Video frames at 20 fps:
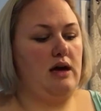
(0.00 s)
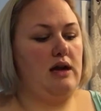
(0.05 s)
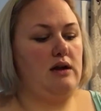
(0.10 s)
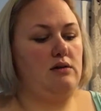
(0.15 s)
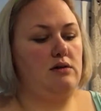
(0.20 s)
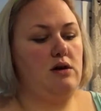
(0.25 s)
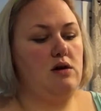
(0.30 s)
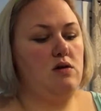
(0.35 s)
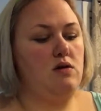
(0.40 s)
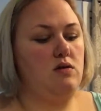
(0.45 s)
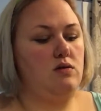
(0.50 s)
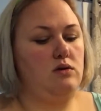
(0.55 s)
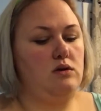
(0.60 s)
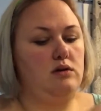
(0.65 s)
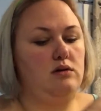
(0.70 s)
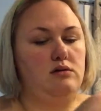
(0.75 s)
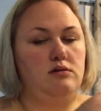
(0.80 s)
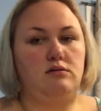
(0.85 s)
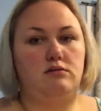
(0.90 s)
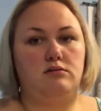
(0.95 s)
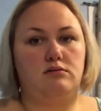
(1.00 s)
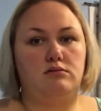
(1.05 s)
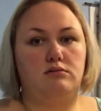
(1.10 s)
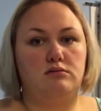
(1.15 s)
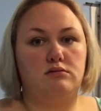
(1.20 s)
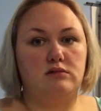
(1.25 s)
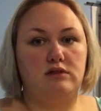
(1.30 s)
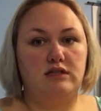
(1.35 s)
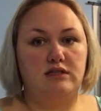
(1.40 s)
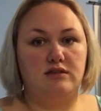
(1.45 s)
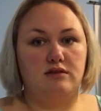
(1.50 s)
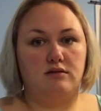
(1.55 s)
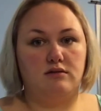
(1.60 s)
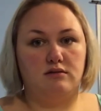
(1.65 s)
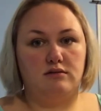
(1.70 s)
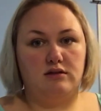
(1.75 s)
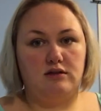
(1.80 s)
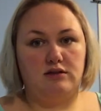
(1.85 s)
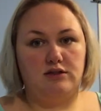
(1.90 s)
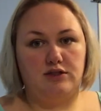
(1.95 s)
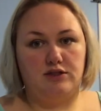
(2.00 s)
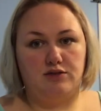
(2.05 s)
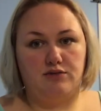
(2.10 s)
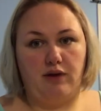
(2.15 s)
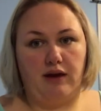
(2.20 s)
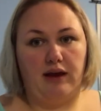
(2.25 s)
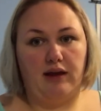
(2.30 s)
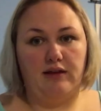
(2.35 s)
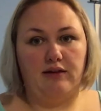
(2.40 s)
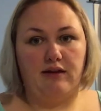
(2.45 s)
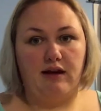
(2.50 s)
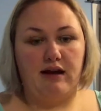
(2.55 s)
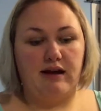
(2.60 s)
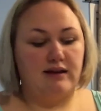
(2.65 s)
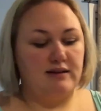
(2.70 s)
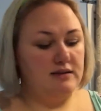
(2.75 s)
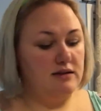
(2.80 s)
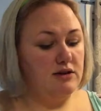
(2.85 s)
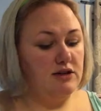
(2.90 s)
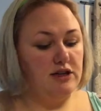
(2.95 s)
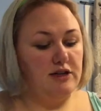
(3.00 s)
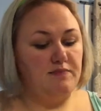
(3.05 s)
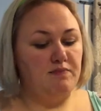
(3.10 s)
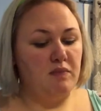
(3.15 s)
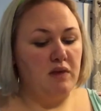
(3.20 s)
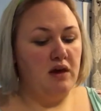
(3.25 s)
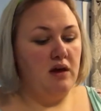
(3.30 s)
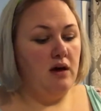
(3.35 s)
don't know. They're just regular eggs. They're good.